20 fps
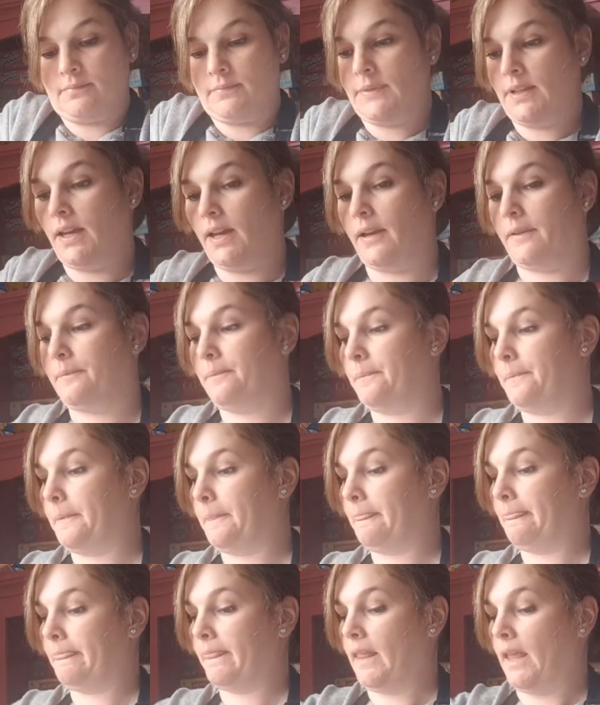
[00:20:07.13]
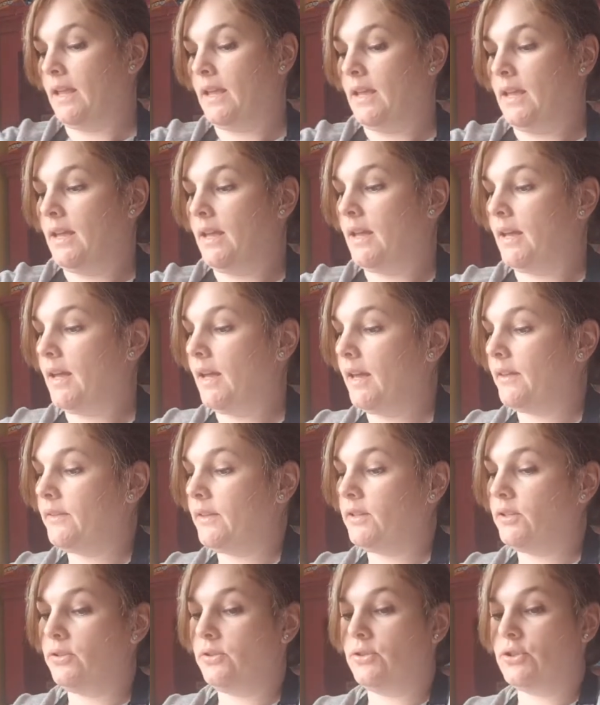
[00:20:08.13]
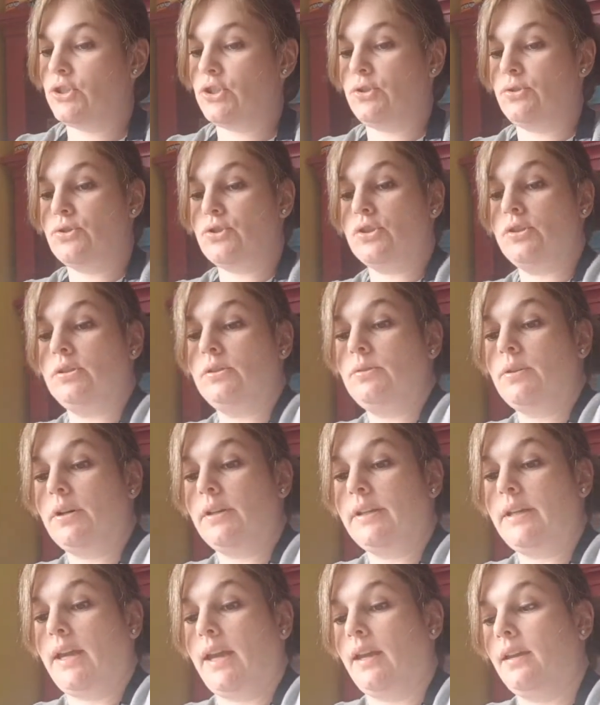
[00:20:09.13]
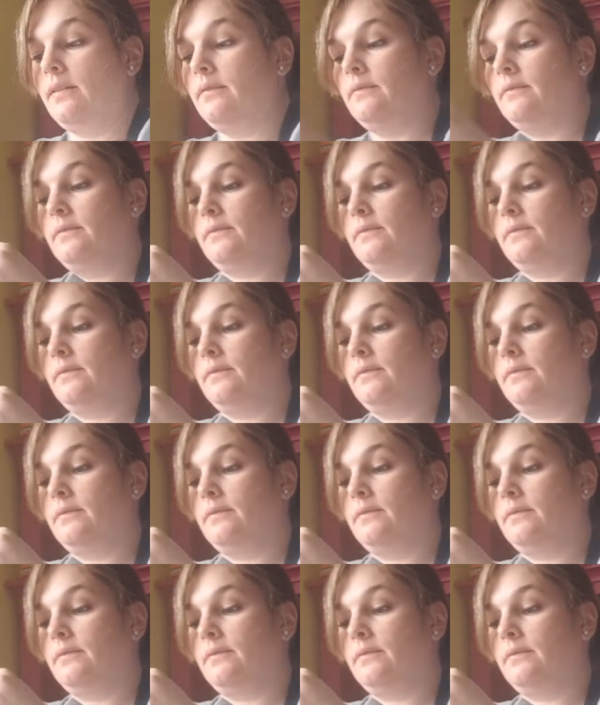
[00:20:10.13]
Okay. And then you just use your glue gun again.